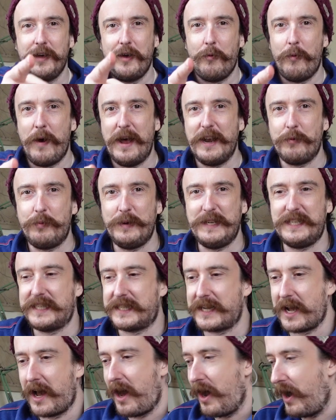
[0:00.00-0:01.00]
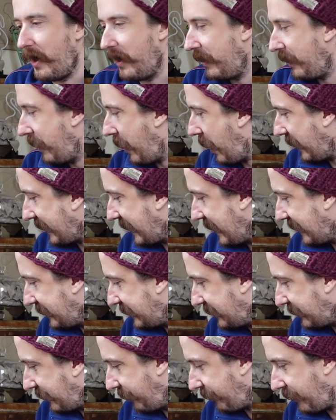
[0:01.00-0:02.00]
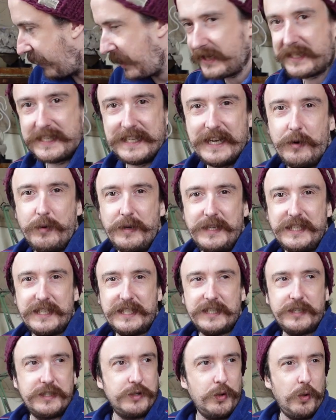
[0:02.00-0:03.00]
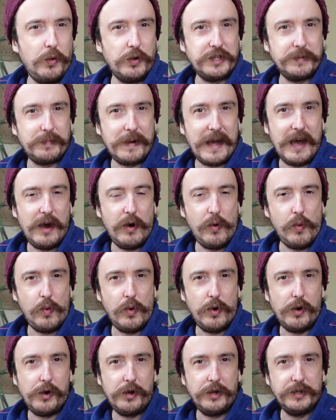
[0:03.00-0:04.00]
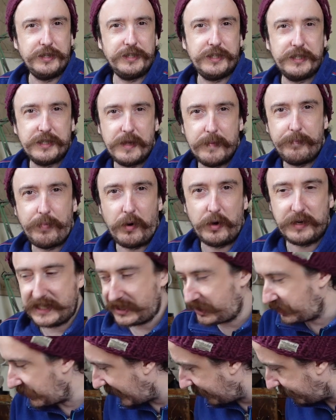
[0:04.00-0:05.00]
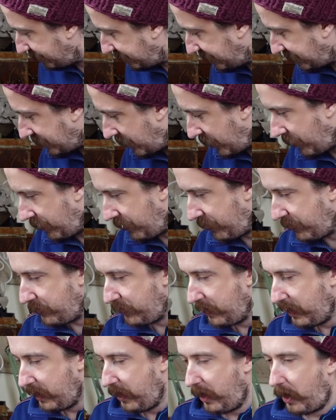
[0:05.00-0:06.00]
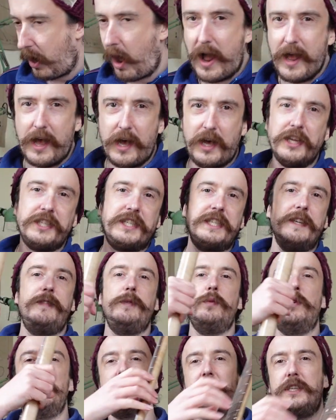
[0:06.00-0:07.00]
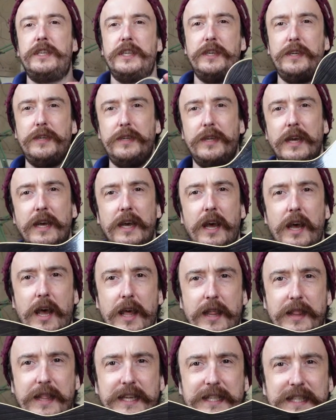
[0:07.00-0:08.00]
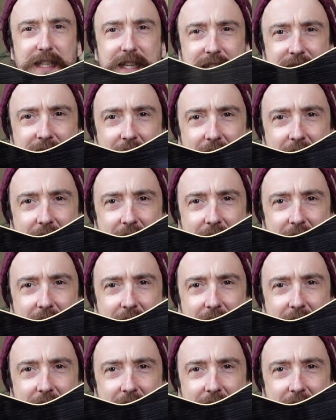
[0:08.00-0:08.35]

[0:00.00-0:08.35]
where did we start? I guess the first thing we talked about was the body shape. So I asked if you wanted to do, this is